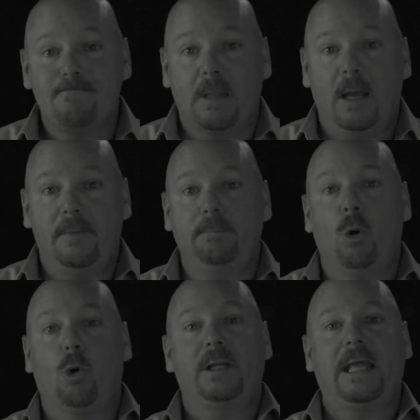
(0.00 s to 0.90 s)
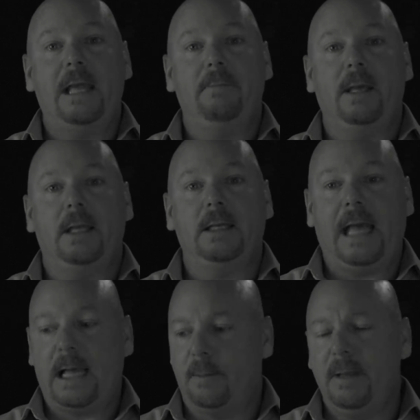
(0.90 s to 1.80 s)
The board came in and
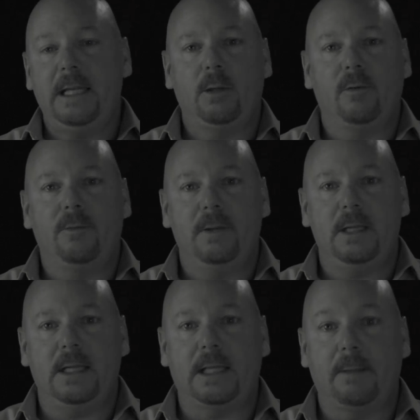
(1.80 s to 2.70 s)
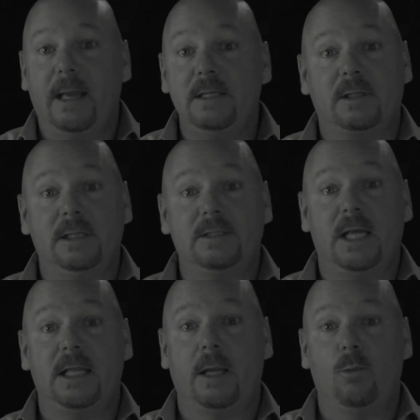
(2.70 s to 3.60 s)
had a meeting with me, and they basically
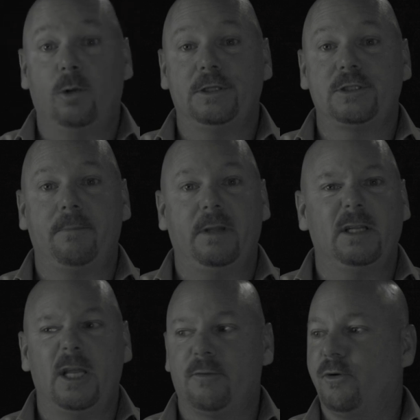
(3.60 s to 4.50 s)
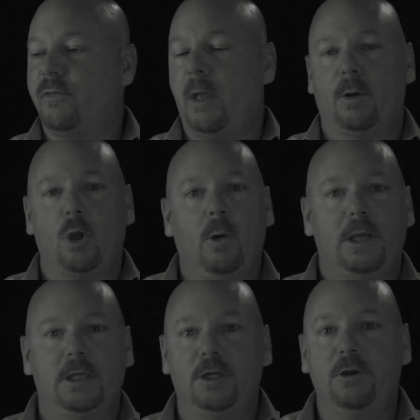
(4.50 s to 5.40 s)
said they wanted something different. They were going
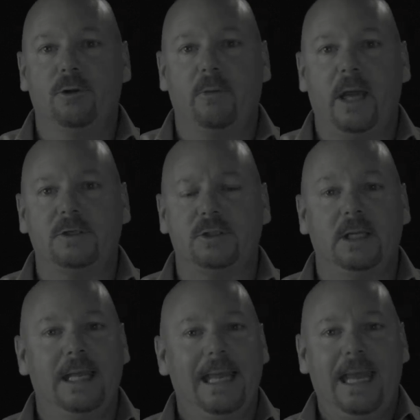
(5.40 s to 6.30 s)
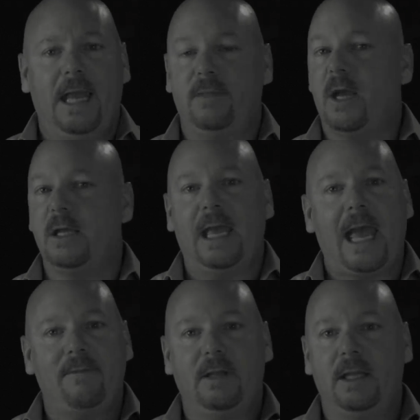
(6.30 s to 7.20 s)
in a new direction, and there you
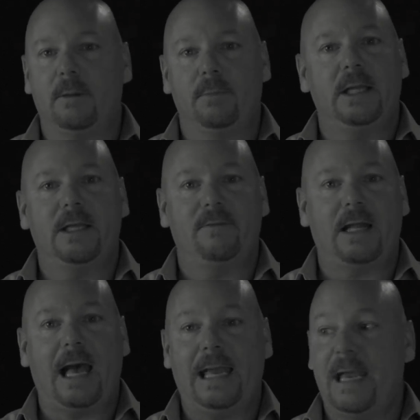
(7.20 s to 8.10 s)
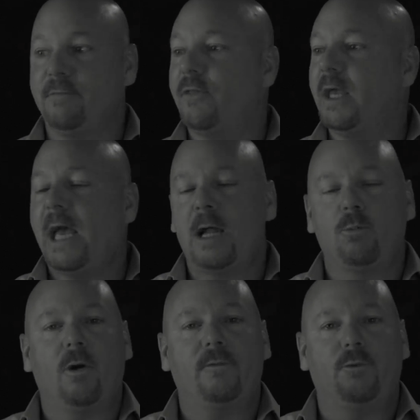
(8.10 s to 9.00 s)
have it. In a blink of an eye, everything I'd
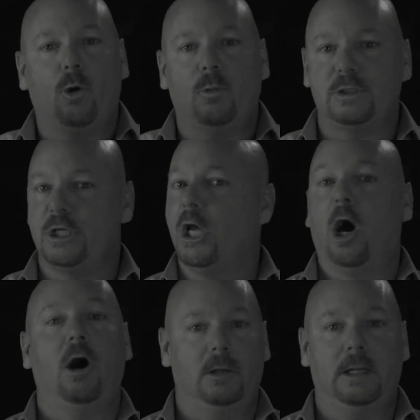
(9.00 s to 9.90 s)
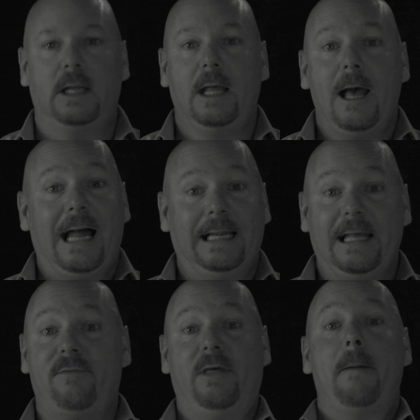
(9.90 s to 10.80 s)
worked for was gone. I
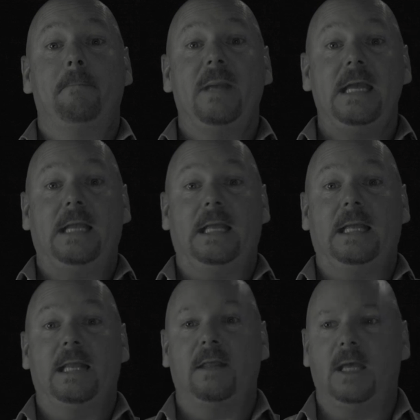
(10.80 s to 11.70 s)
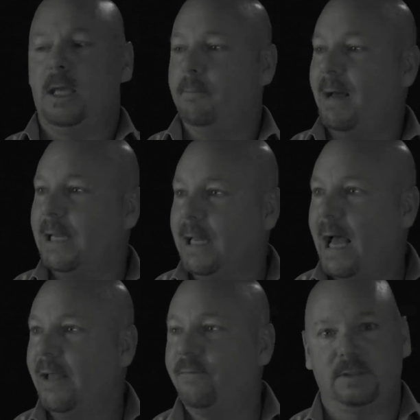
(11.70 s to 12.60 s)
left that meeting thinking my
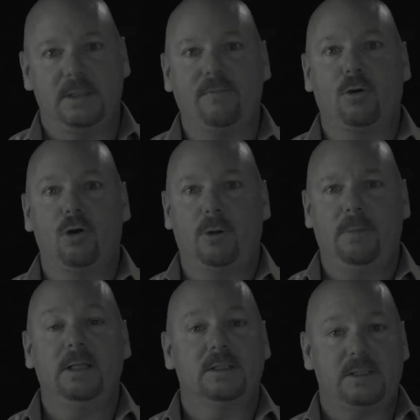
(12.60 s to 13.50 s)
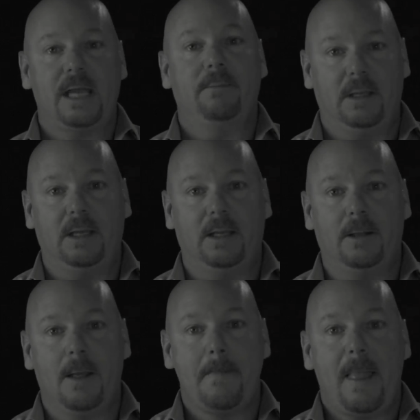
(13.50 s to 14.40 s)
life is never going to be the same again.
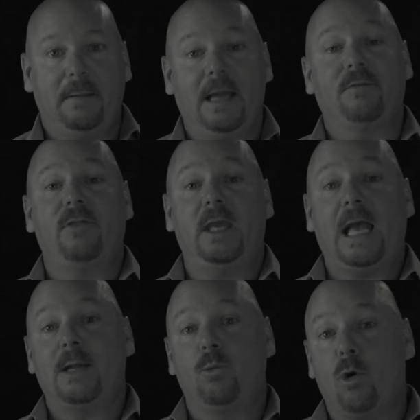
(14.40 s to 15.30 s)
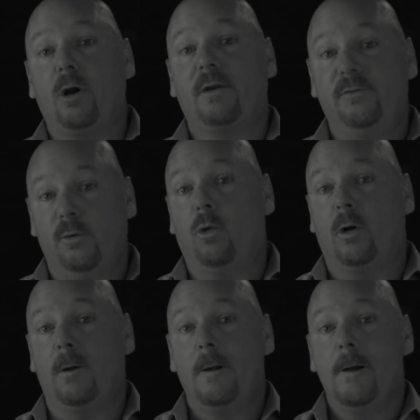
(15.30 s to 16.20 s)
I mean, everything I'd worked
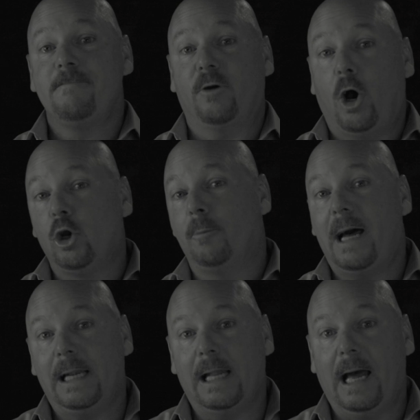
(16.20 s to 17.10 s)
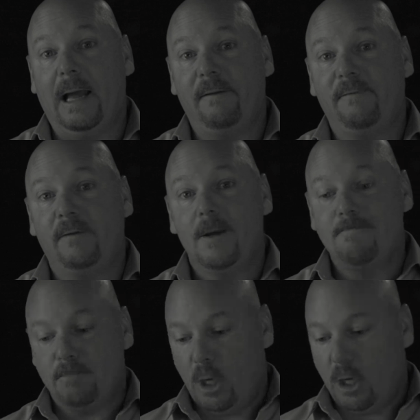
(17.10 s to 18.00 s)
for all of my life
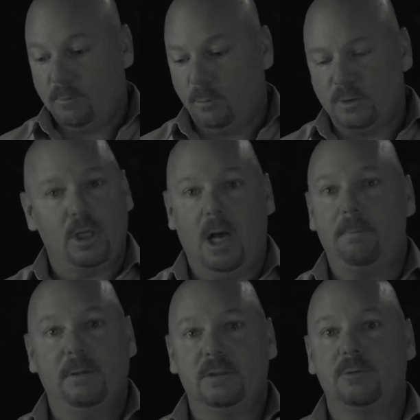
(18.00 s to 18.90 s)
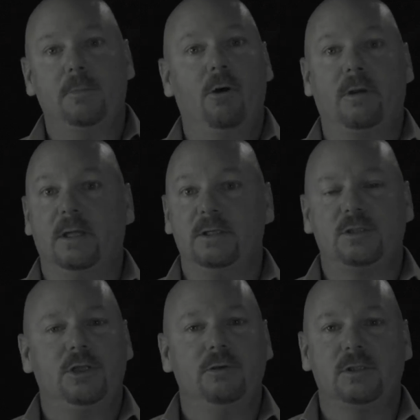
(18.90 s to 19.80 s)
was up in smoke in
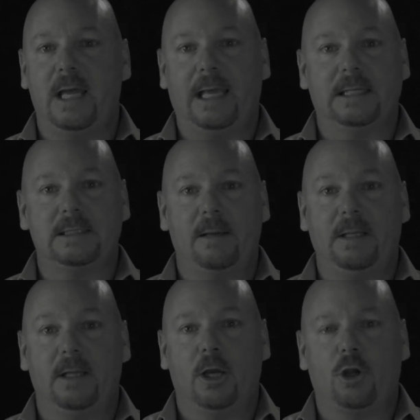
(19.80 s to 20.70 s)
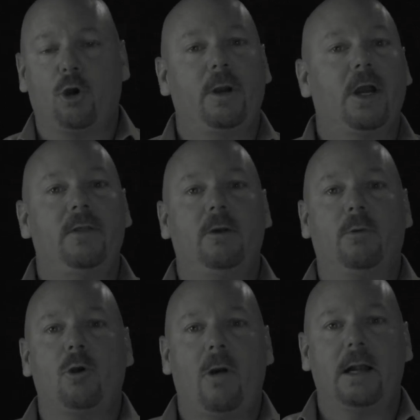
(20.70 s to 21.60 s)
just 2 seconds. I mean, a career that
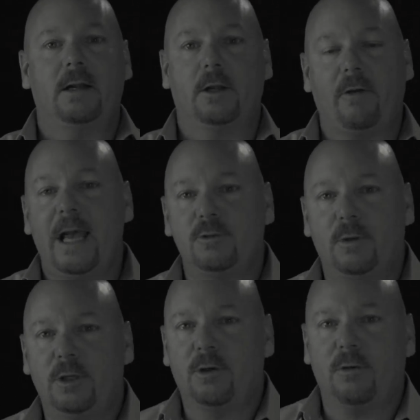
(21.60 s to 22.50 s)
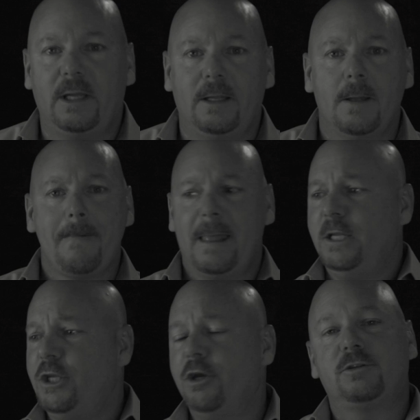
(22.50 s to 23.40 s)
required a graduate degree,
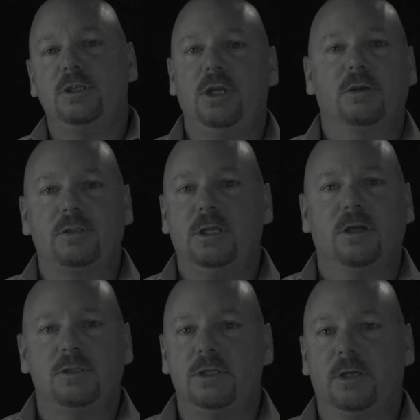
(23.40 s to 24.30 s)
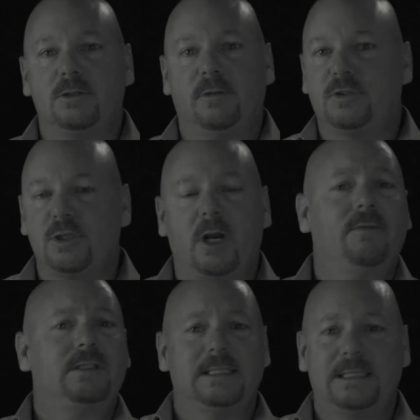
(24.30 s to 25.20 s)
years and years and years and years of
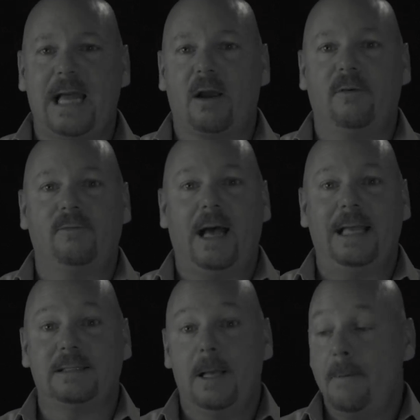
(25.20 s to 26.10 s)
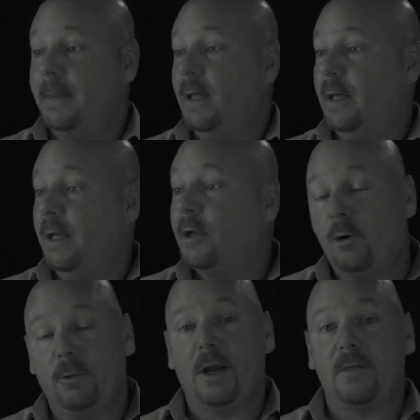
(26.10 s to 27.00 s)
service and sacrifice, a
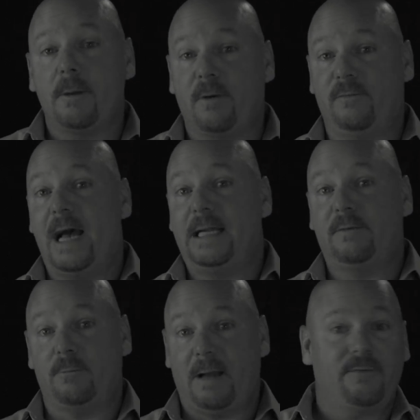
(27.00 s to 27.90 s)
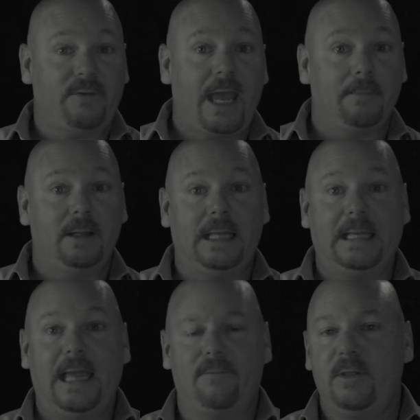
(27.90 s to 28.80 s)
career that provided for my family and
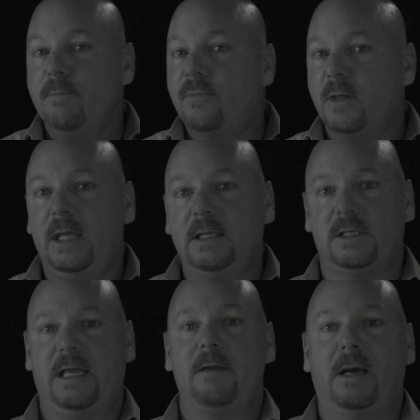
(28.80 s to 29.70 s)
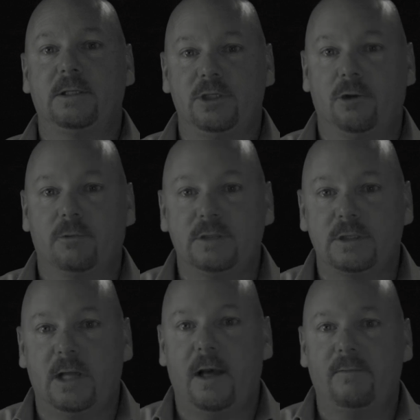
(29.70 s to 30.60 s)
gave them things and gave my children
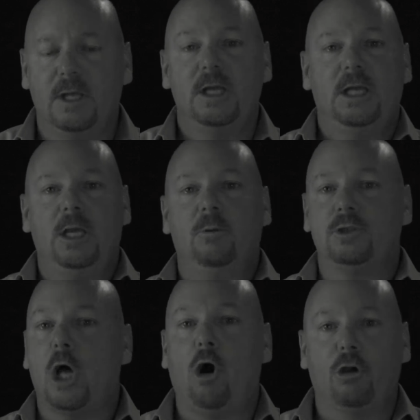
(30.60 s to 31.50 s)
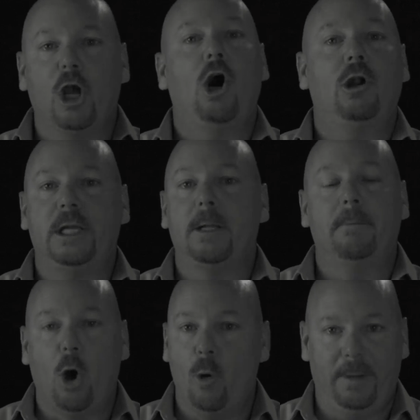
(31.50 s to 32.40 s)
stuff, it was all gone in a
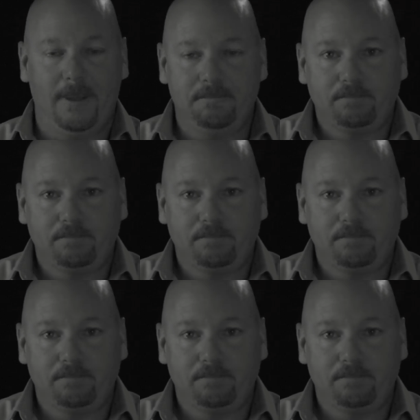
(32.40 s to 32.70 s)
moment.